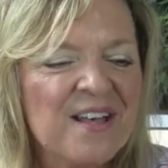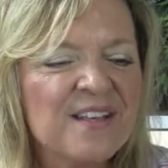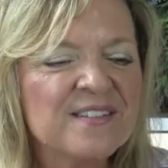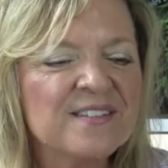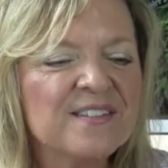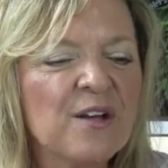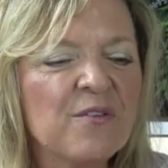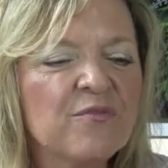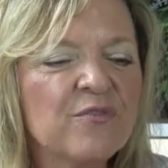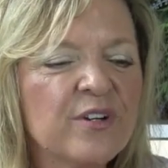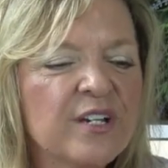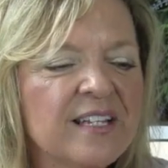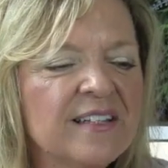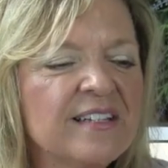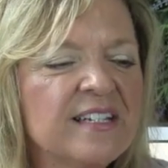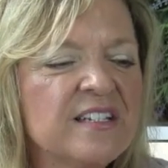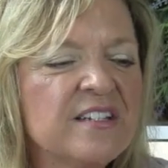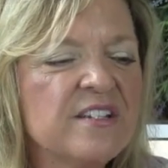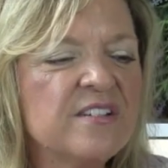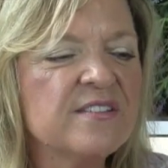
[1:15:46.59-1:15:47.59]
So
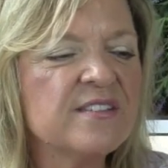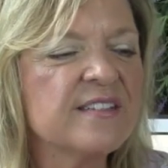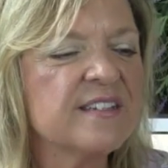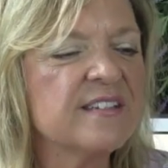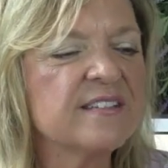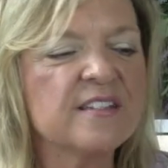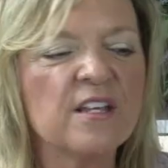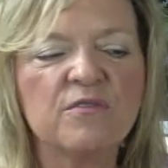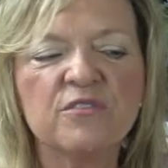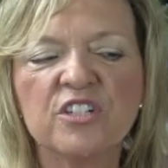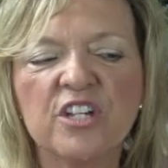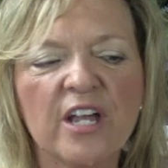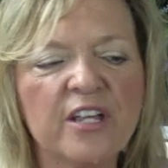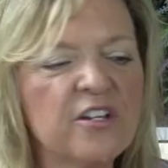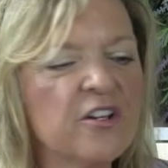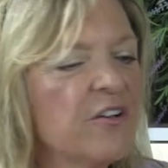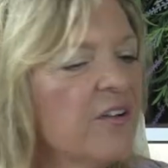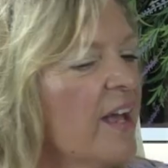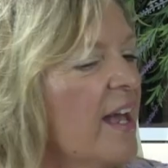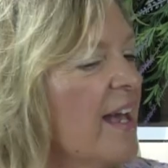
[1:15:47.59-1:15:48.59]
really use this. So
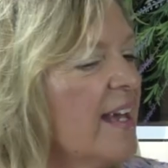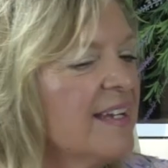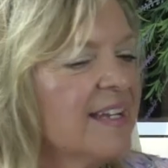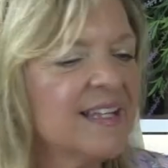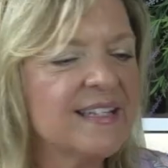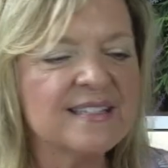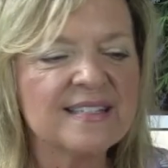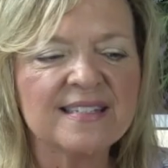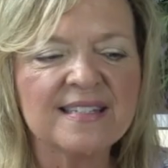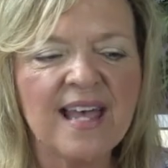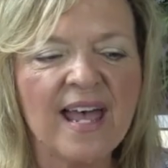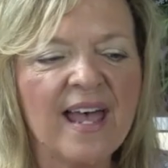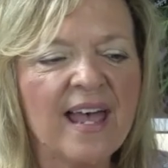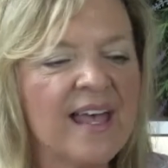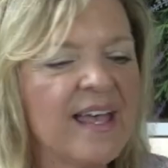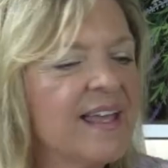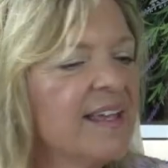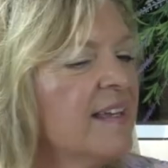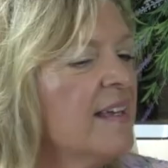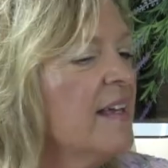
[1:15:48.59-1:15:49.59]
shake your head and
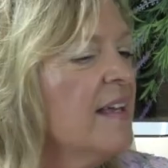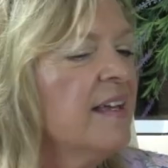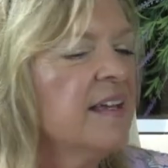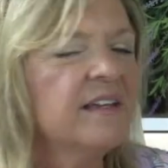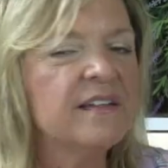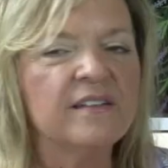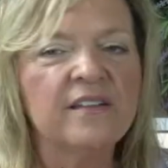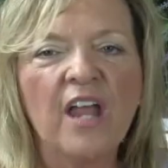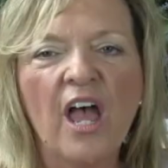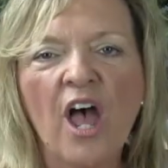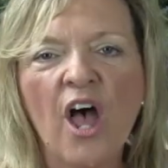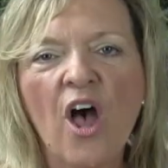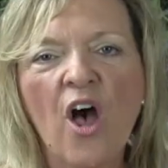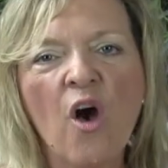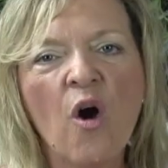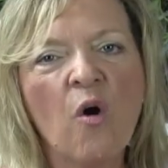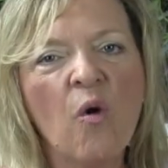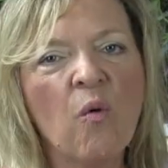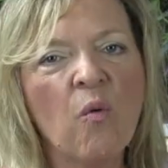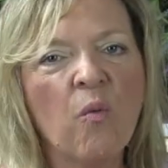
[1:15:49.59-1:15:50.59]
say
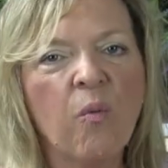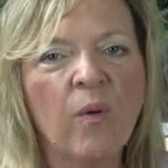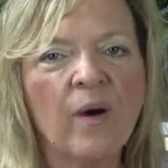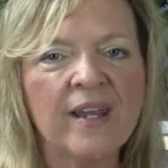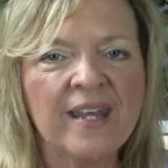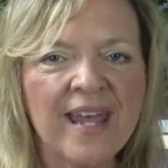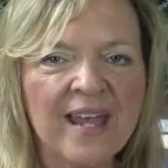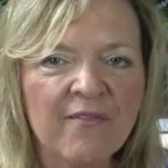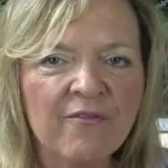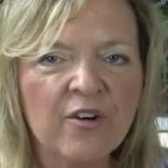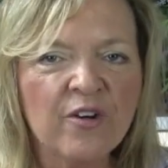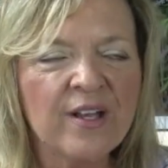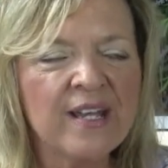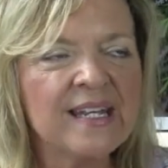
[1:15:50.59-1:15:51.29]
no, whatever.